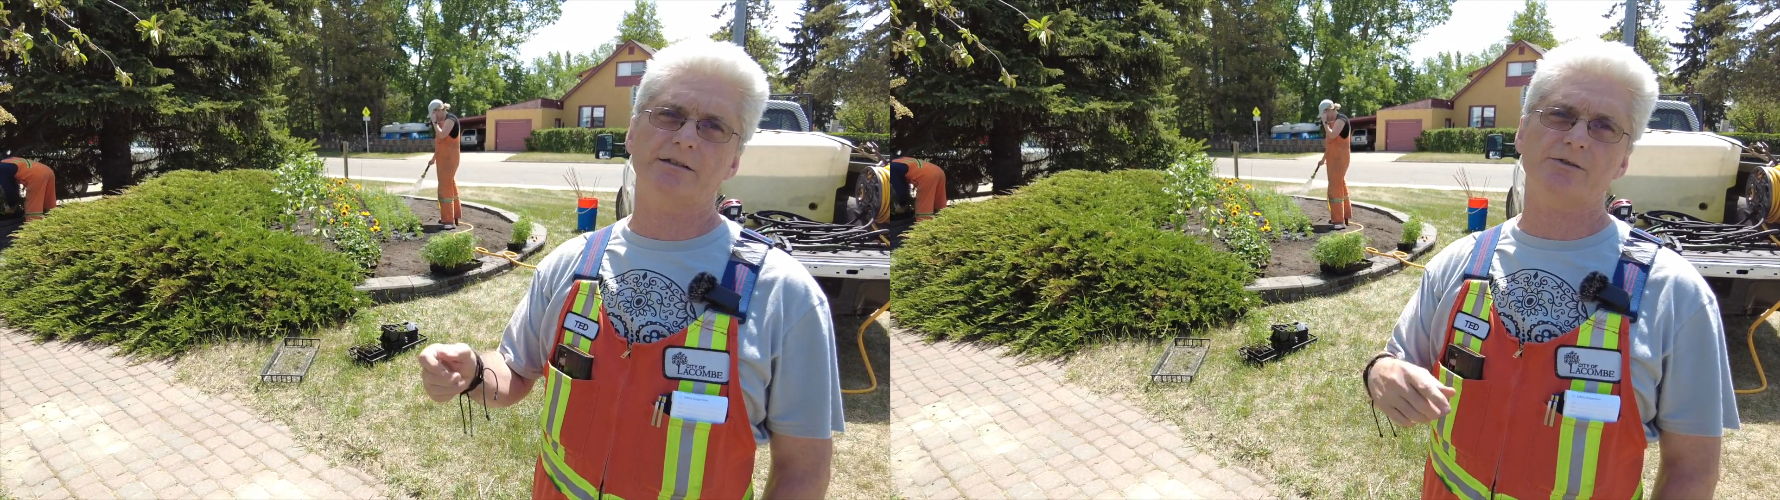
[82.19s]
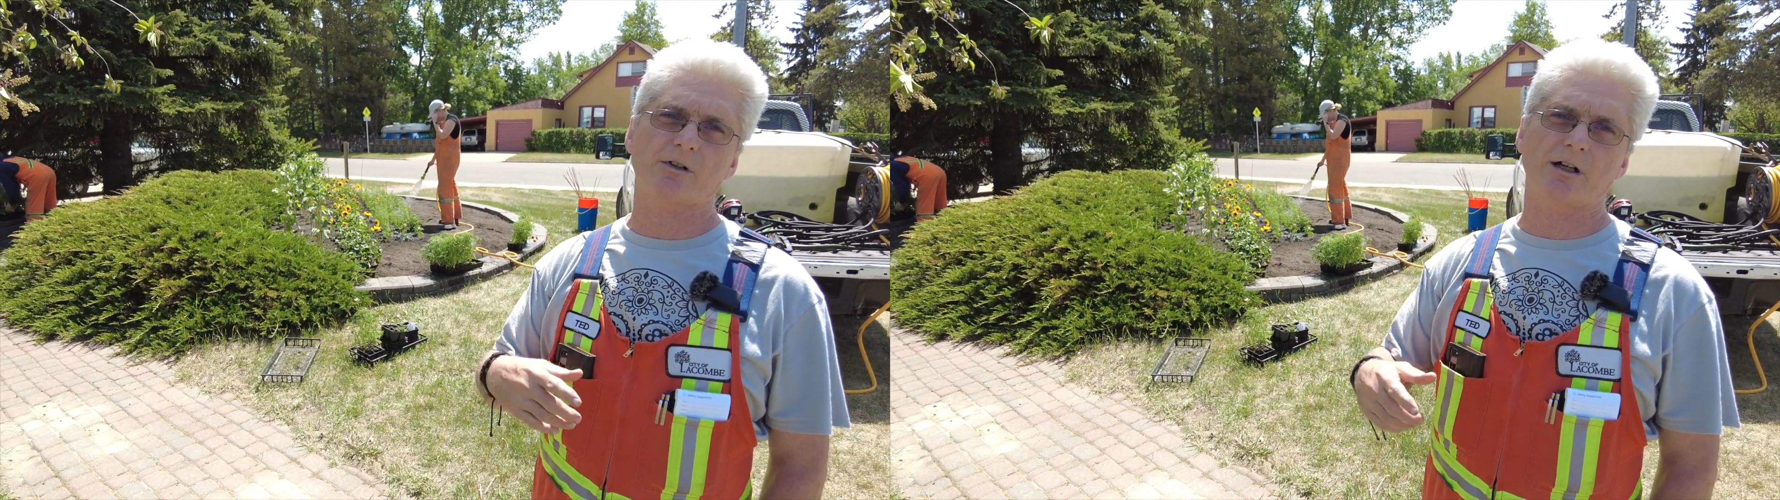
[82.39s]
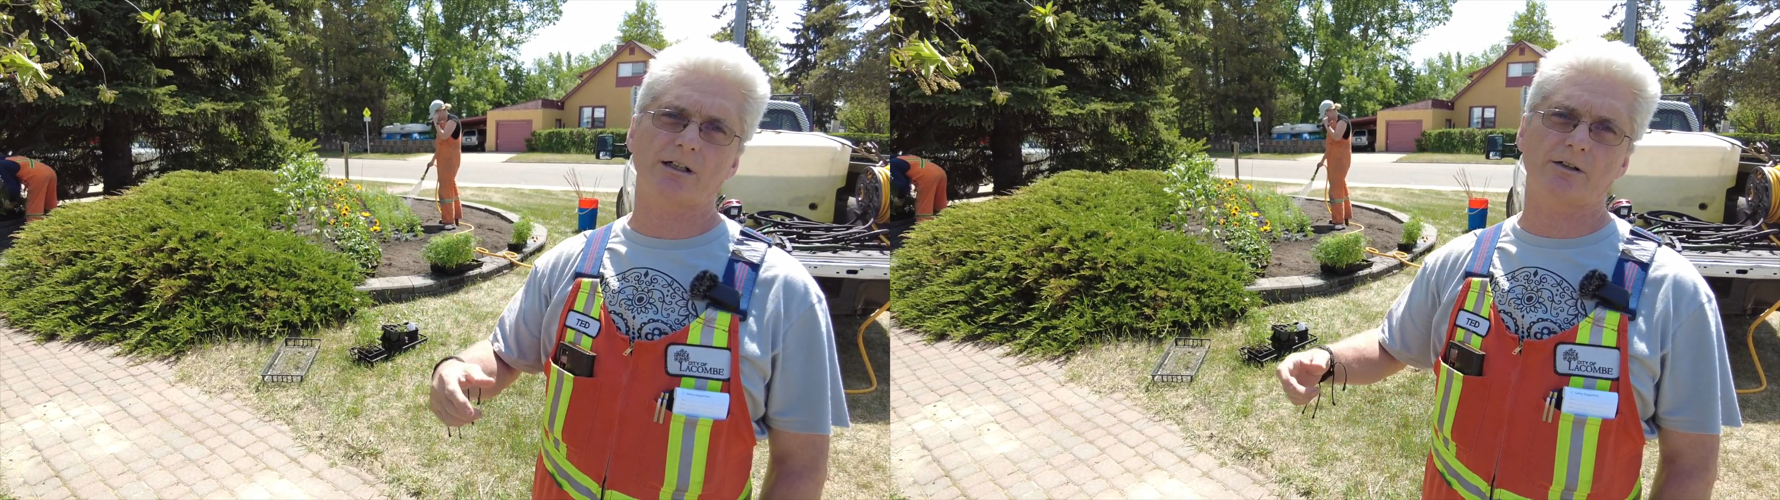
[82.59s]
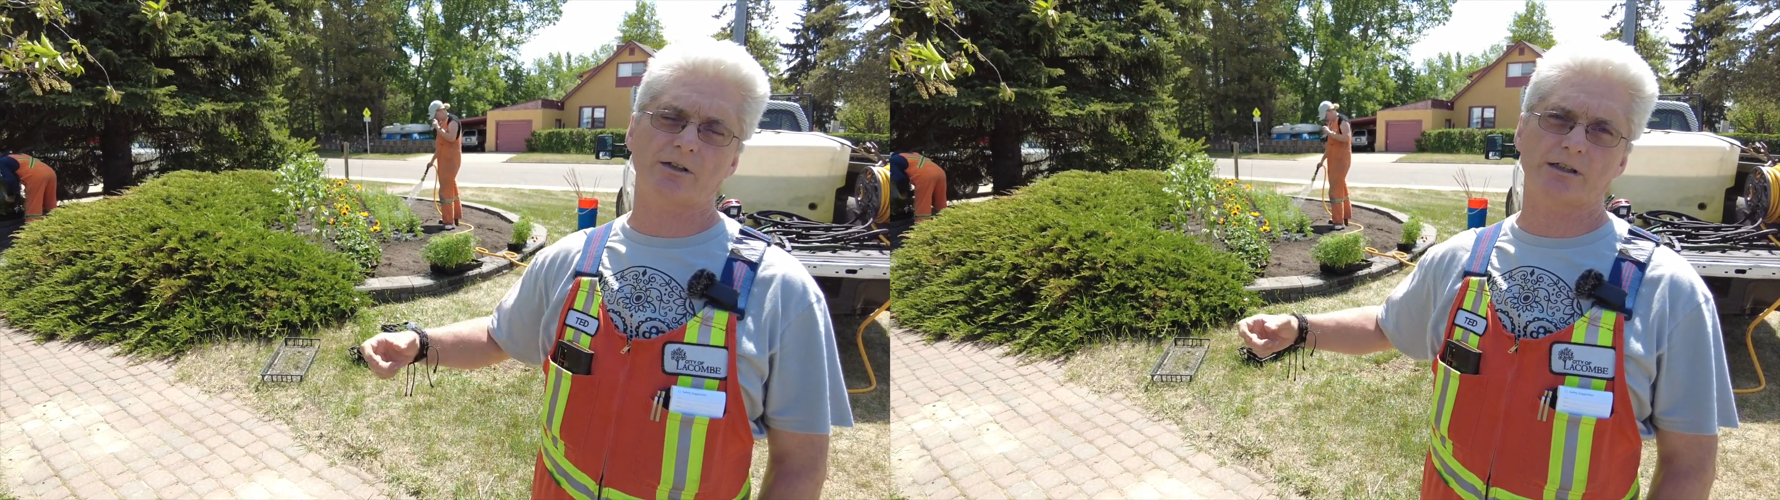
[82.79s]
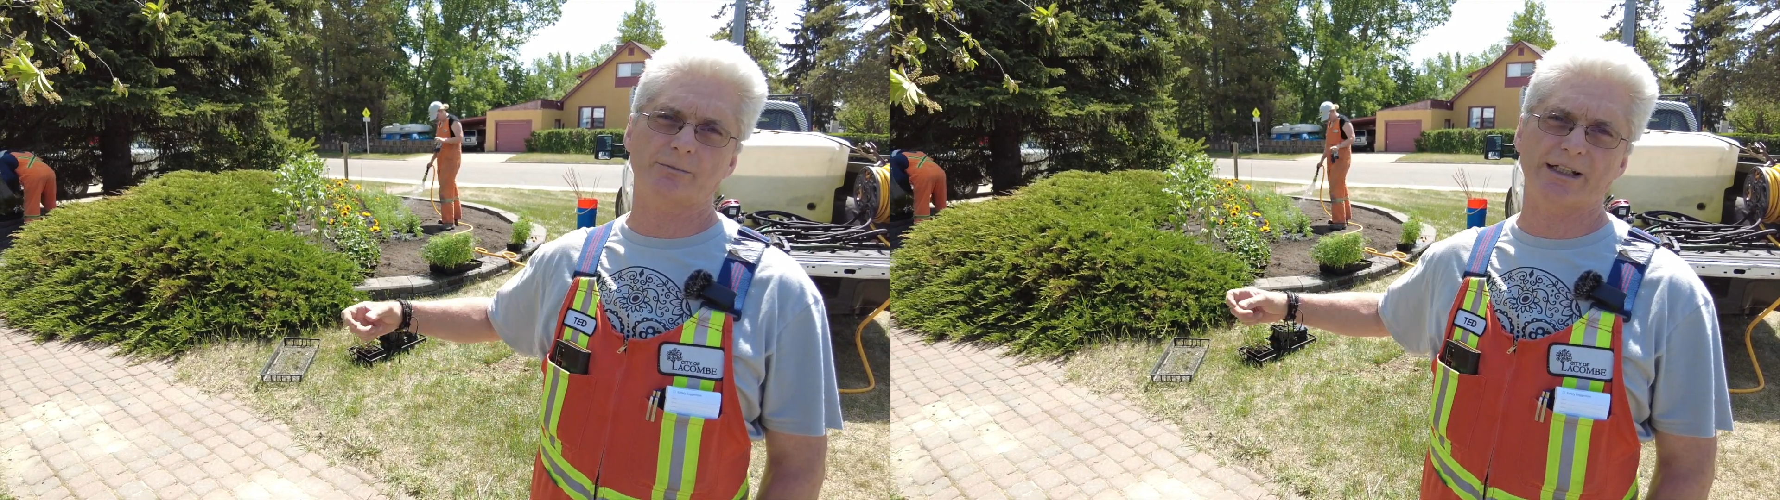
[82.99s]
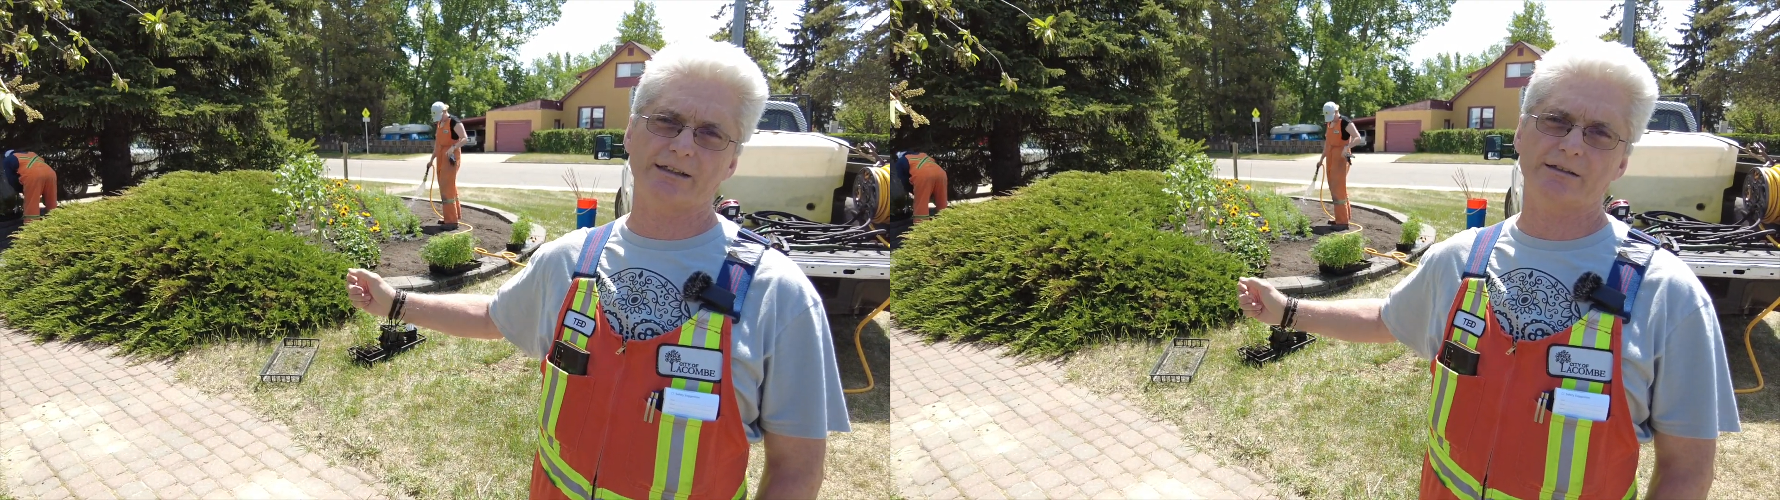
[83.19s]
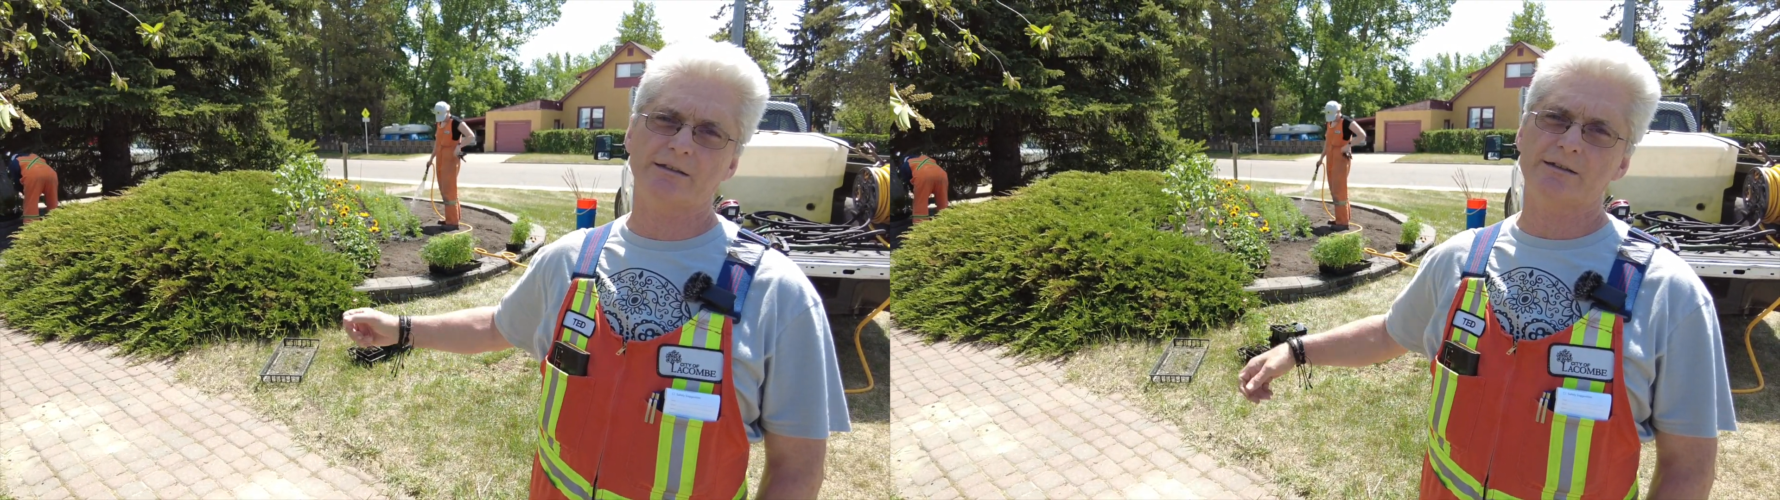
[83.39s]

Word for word: draw it out on the bed.